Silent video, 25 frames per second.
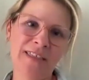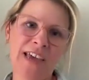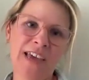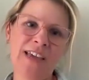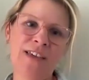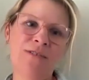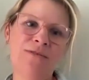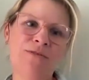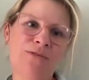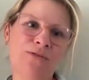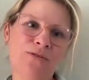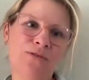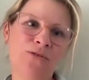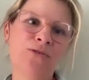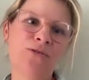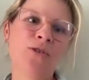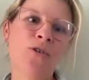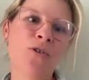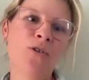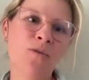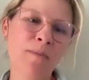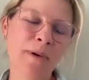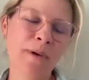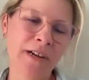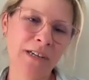thank you
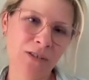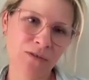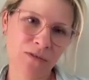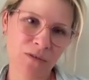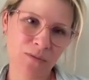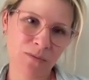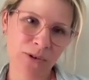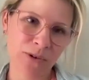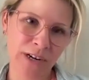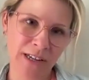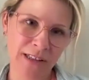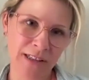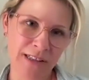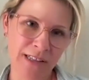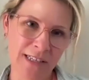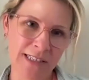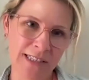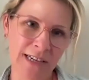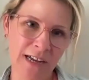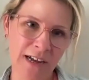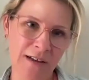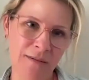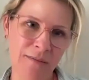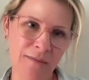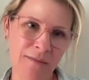so much for bringing
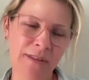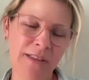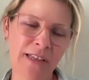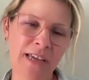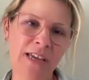this up.